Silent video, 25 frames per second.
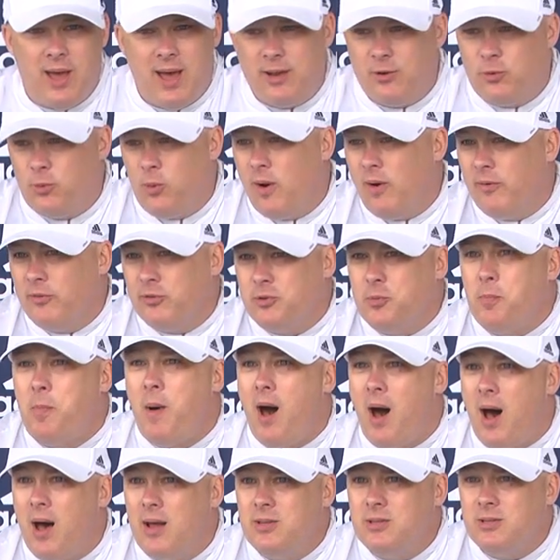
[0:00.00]
had 12
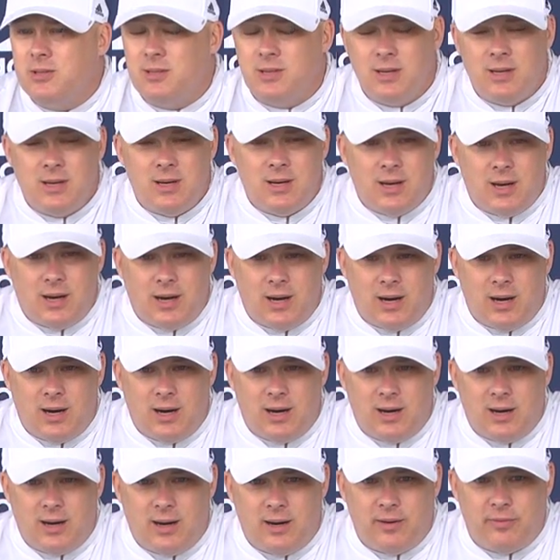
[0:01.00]
spots
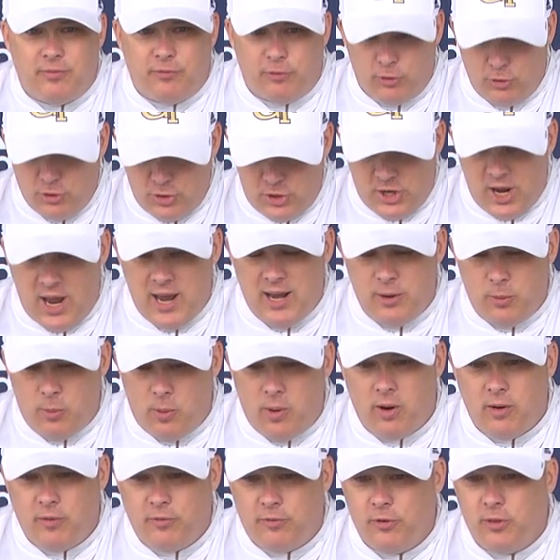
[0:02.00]
for
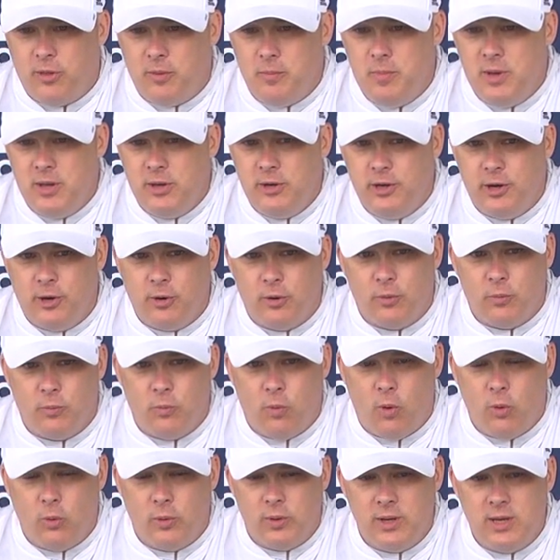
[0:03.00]
January for the mid-year
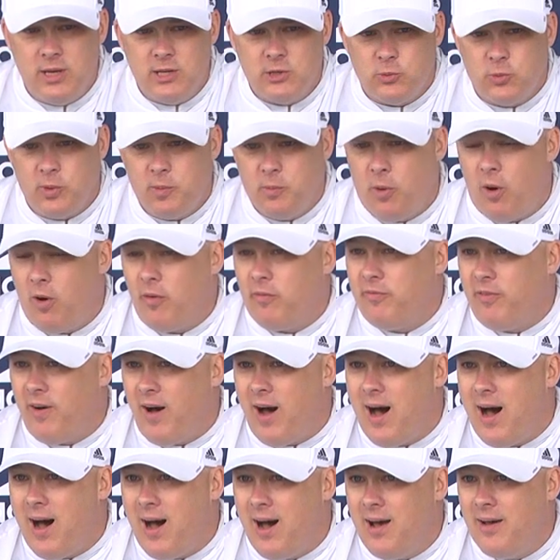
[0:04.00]
enrollees. We brought
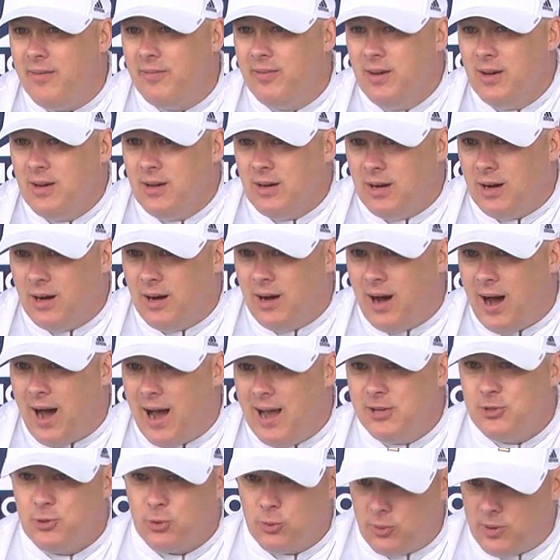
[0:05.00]
five
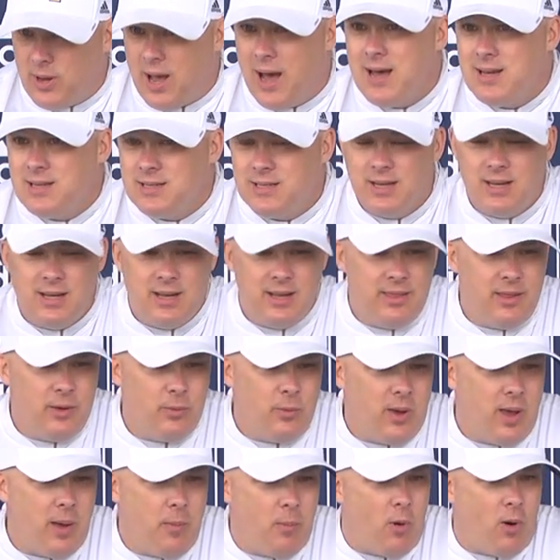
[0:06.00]
high school guys in, and
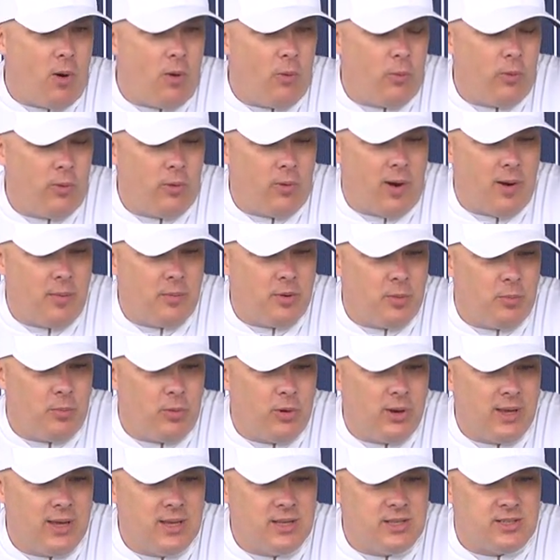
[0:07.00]
then we were able to
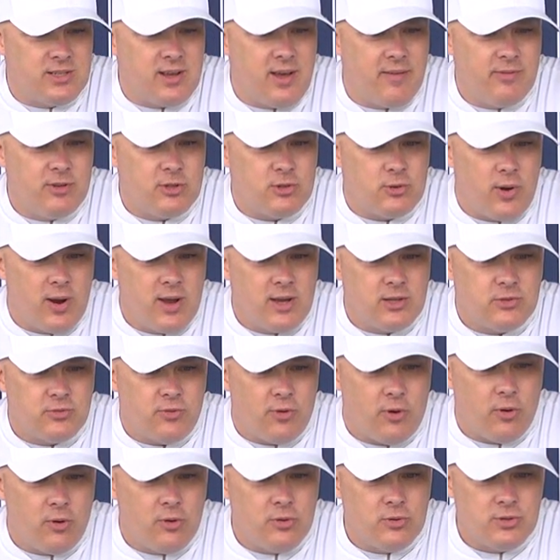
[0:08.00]
bring in seven
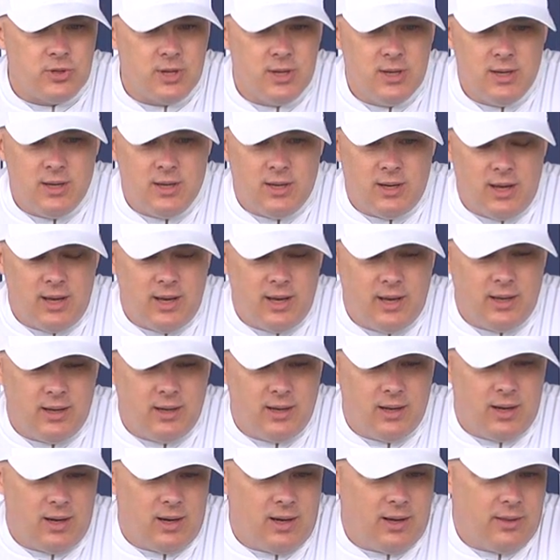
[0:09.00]
transfers.
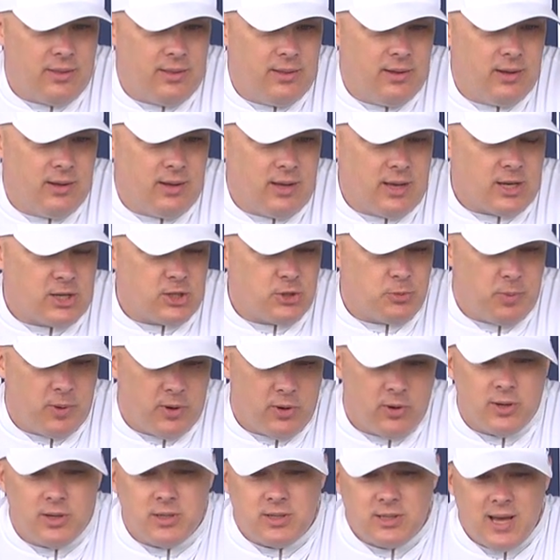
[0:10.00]
And the
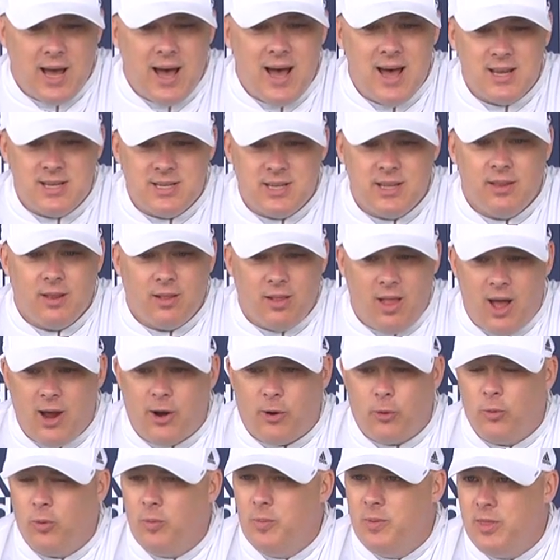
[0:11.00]
experienced guys in the
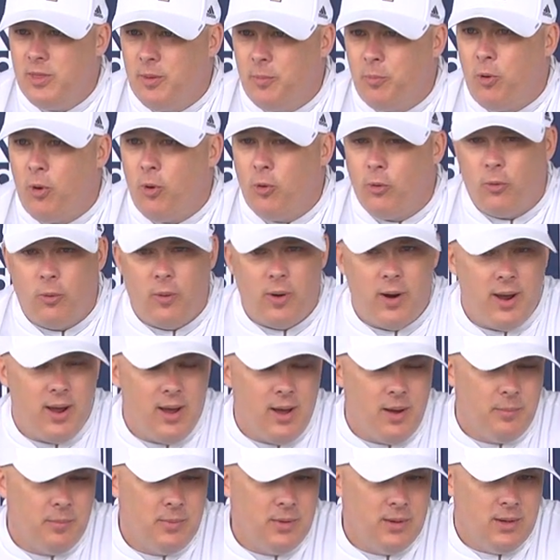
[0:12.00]
locker room, in the
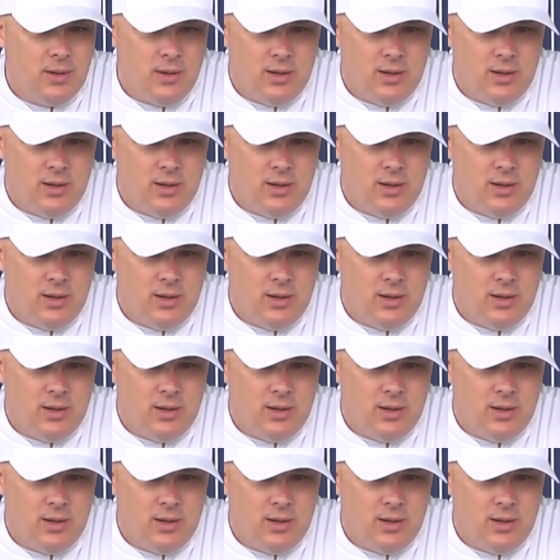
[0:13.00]
program,